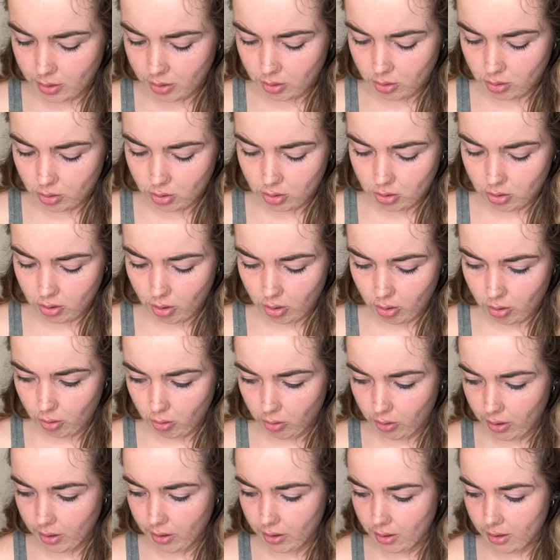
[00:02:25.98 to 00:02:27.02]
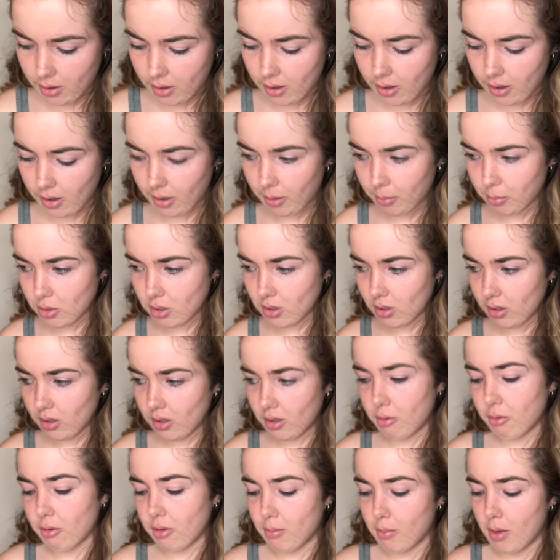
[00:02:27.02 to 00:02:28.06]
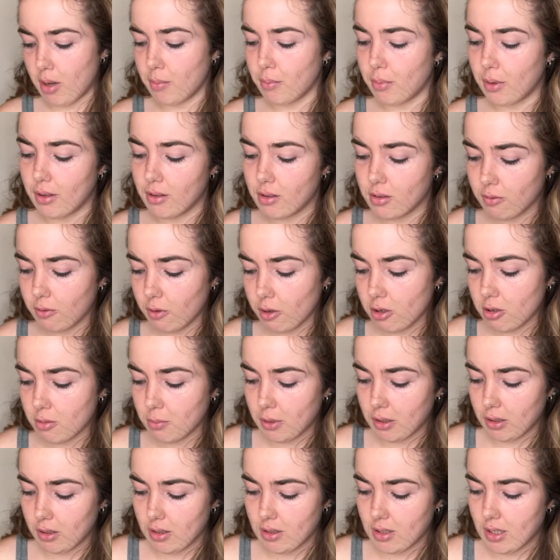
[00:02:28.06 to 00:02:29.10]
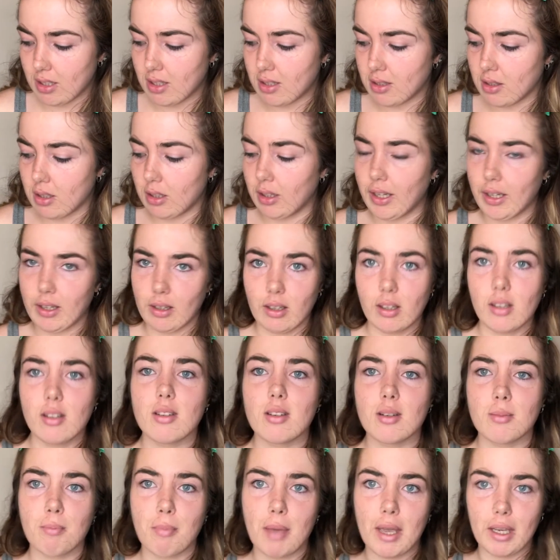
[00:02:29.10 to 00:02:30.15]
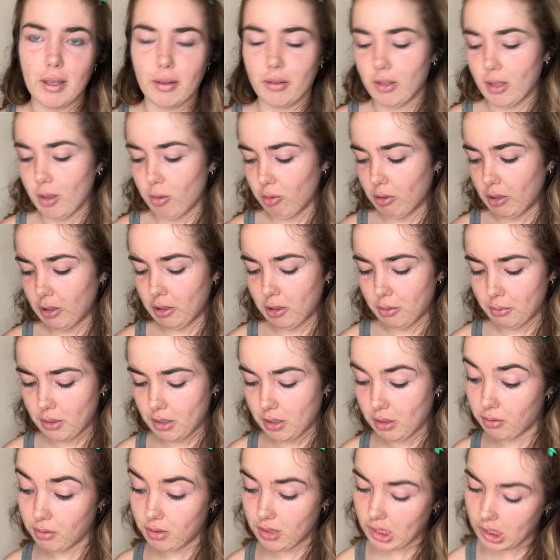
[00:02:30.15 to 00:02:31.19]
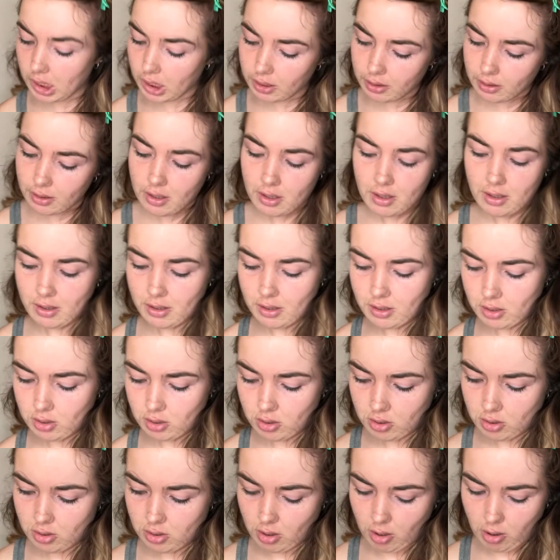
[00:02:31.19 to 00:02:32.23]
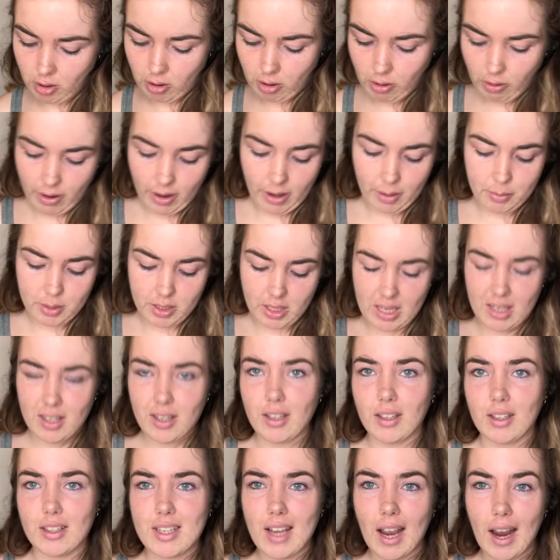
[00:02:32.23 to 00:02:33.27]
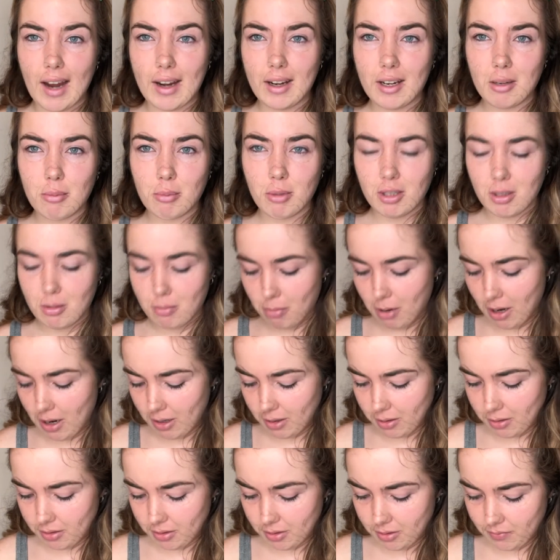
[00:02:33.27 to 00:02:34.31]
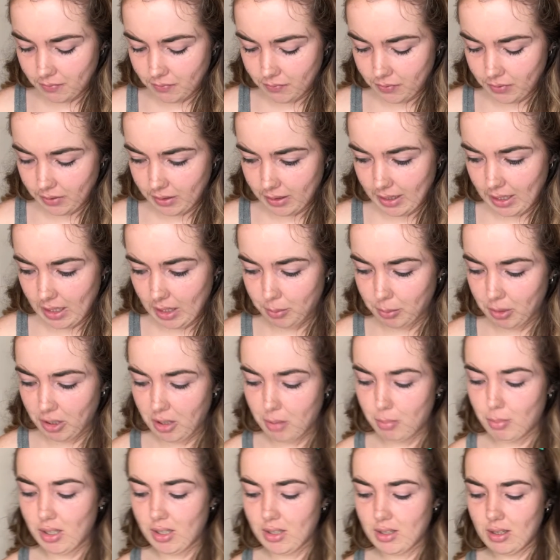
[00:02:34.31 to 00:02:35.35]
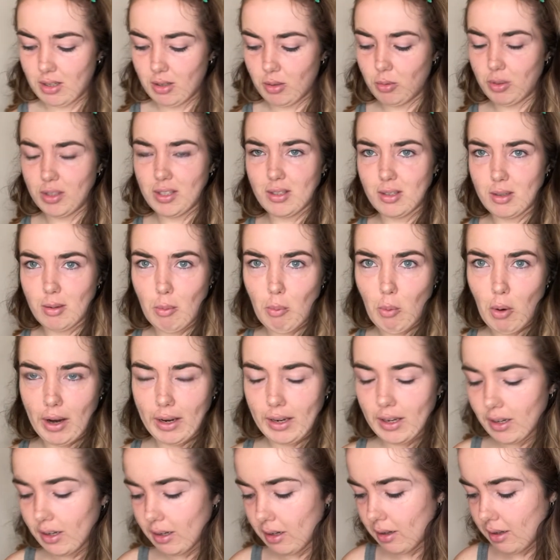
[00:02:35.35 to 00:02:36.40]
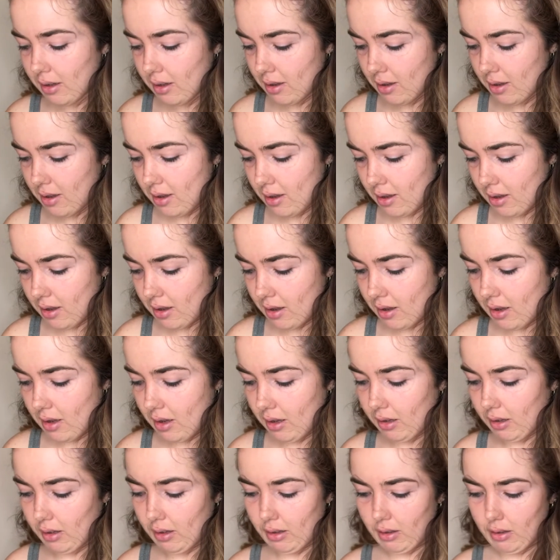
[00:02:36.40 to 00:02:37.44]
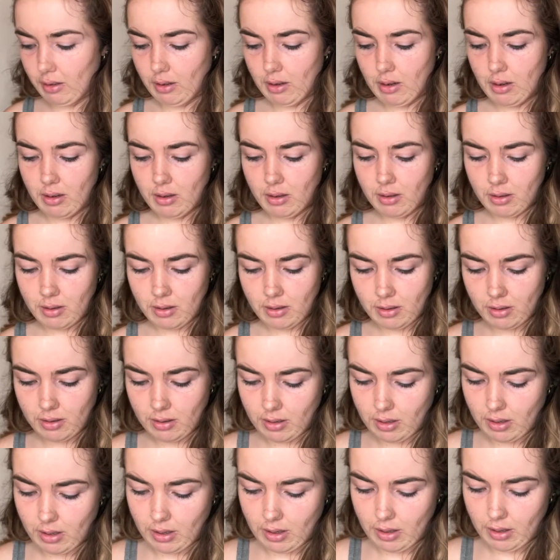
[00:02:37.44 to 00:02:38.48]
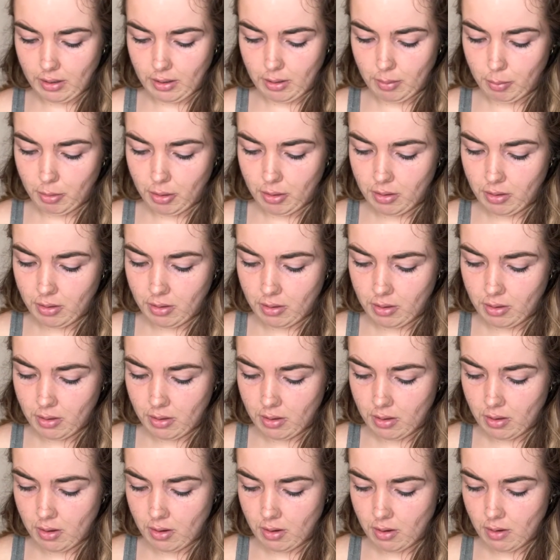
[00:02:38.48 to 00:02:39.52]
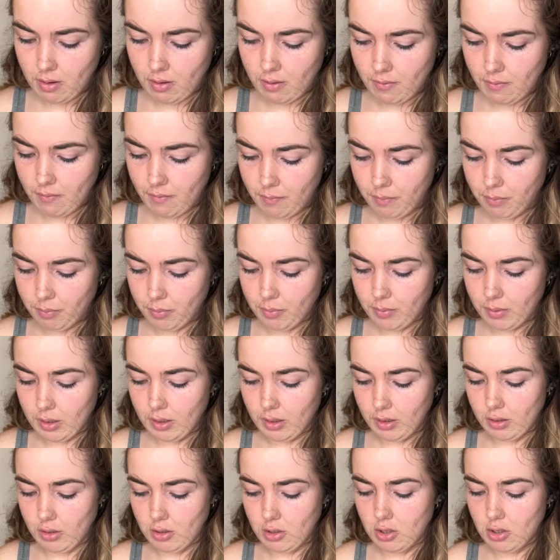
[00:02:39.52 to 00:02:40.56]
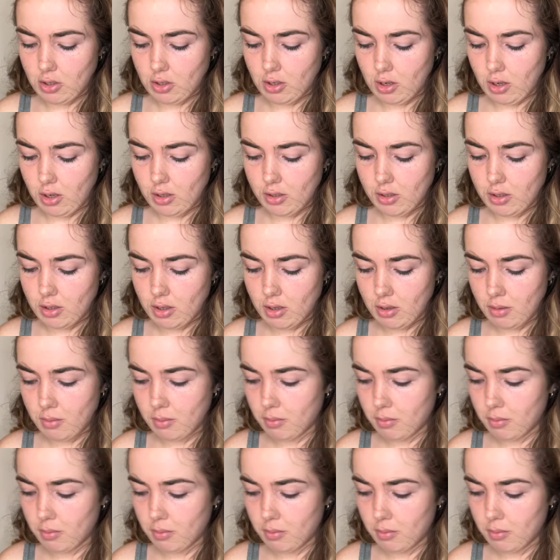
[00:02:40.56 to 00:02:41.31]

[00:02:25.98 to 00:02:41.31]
So I'm starting with my base first because that's the lightest paint that we're gonna be using. So I'm taking a tiny bit of brown and I'm gonna mix it with some white, and I'm gonna start